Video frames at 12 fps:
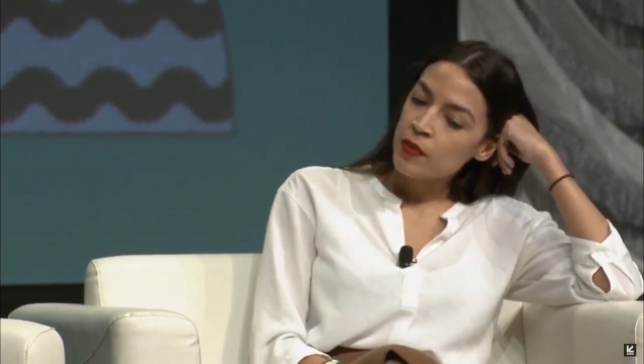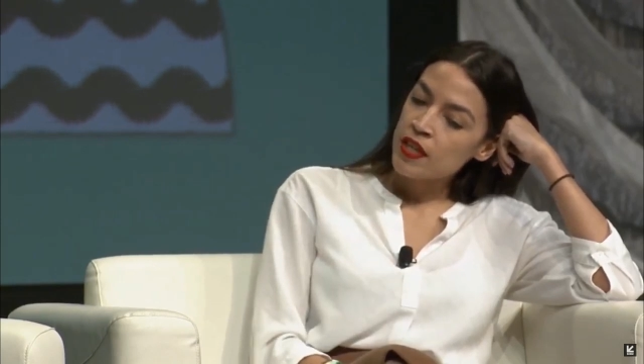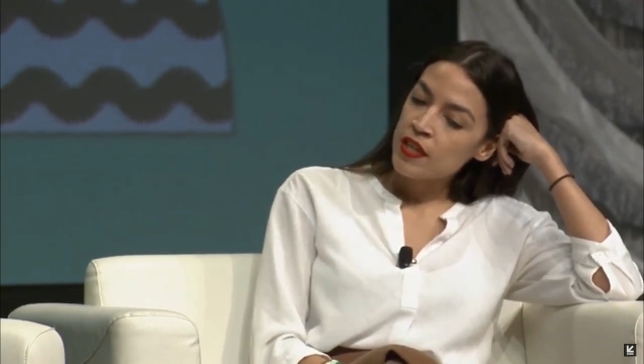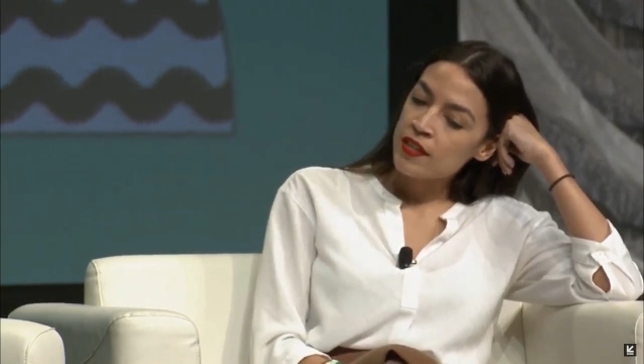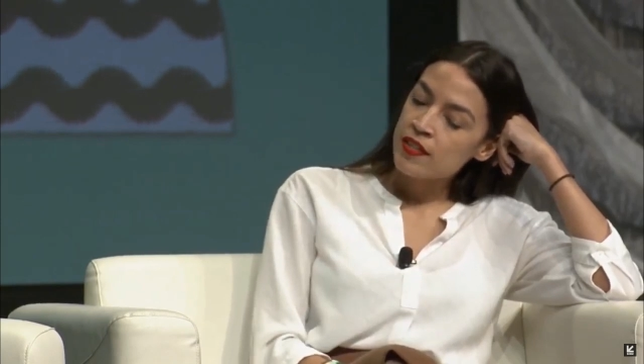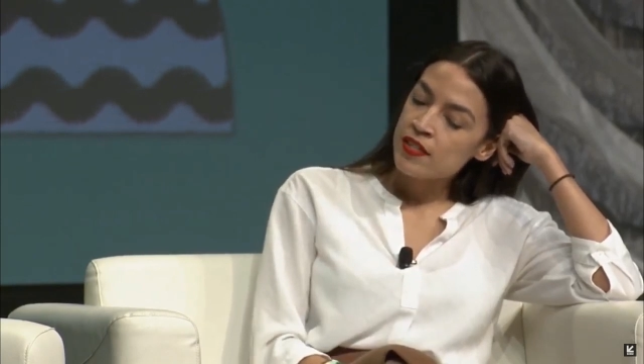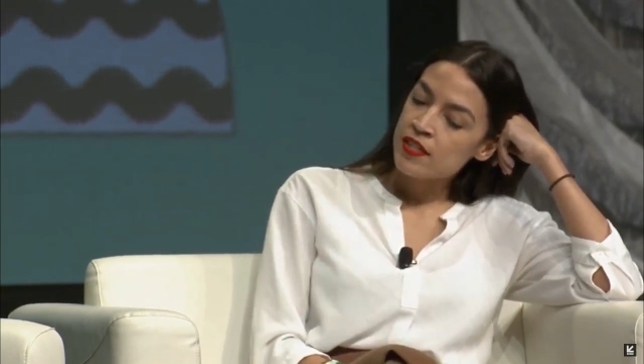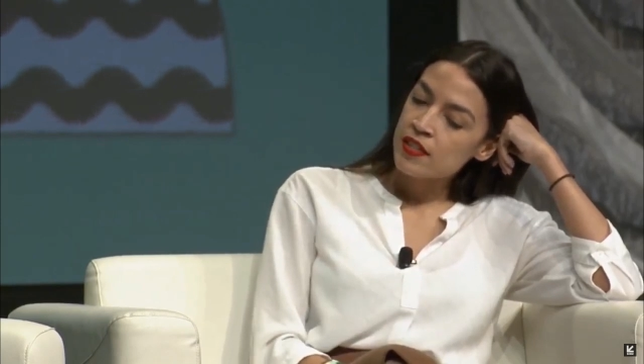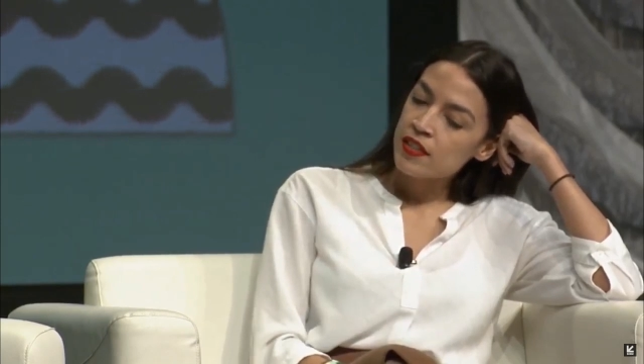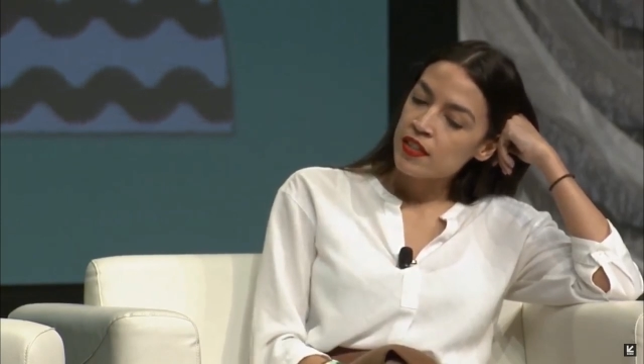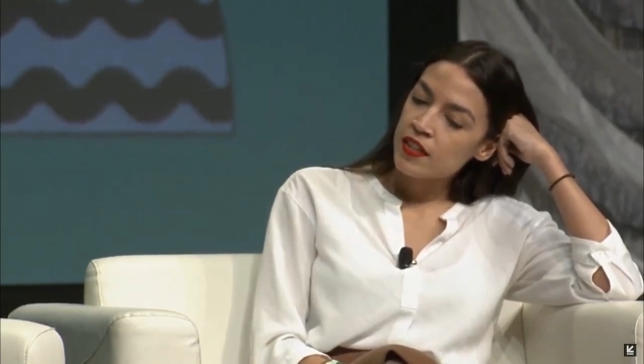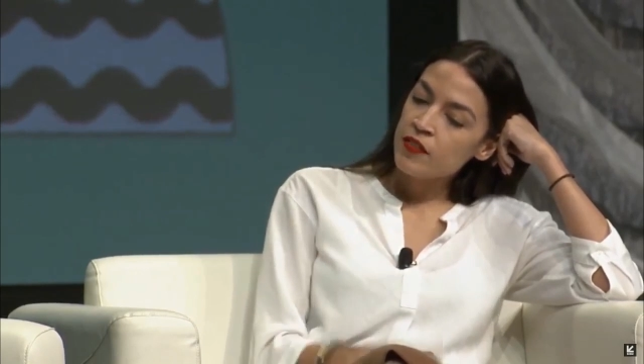because
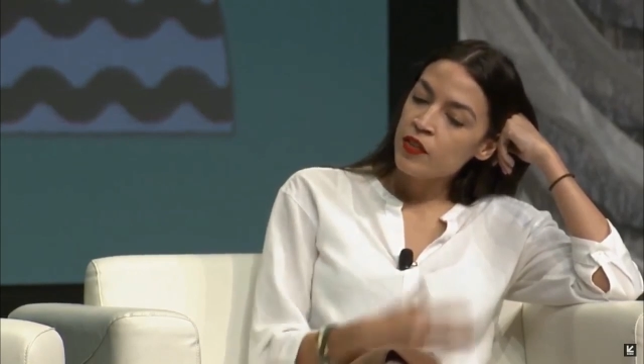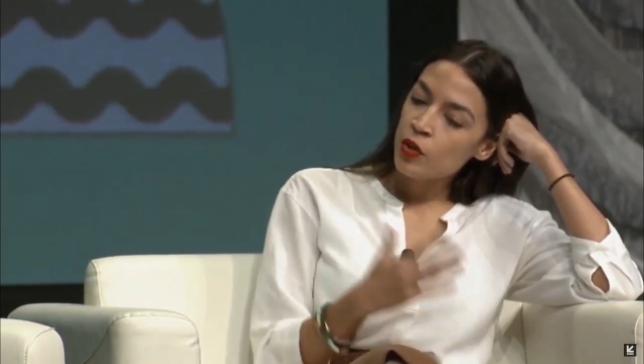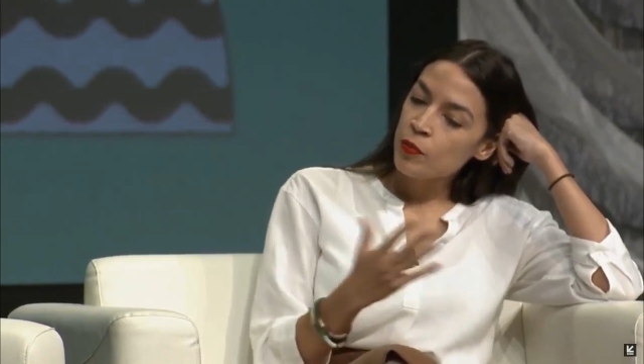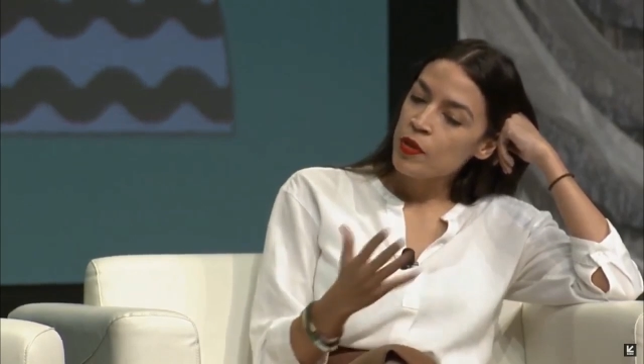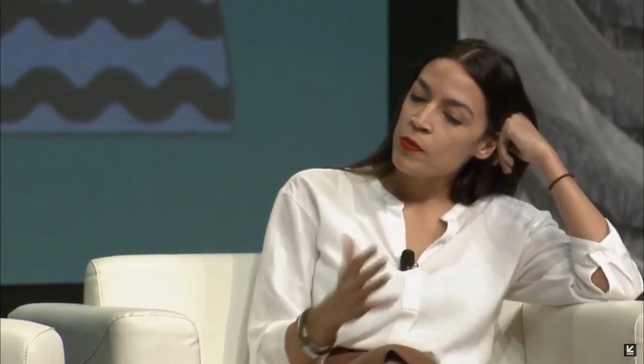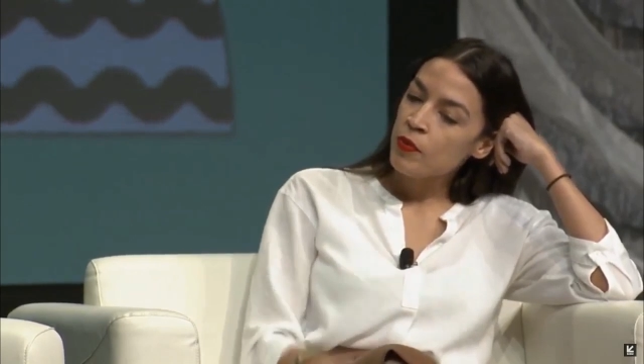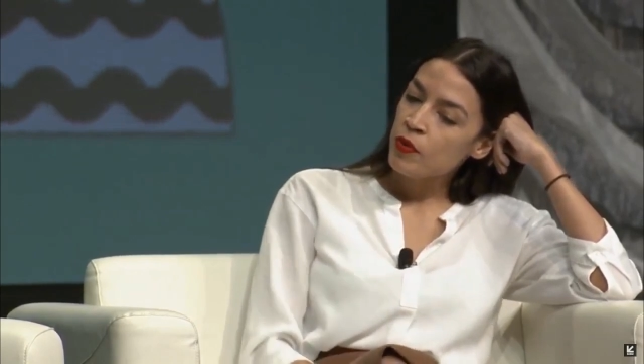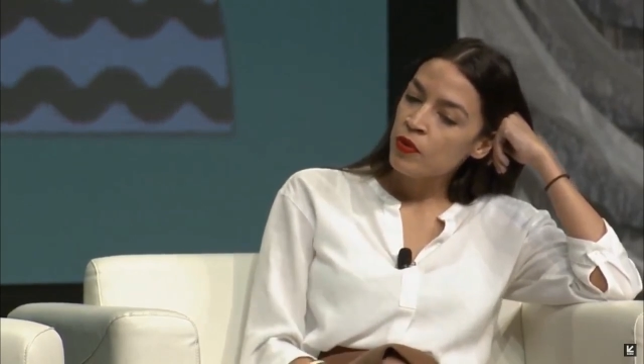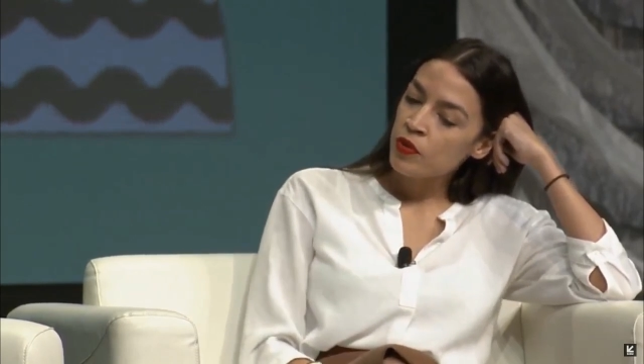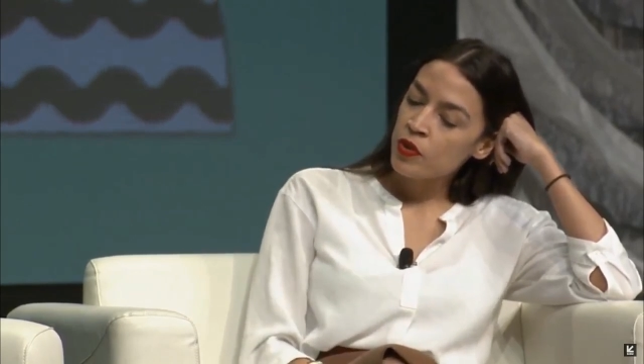even though people,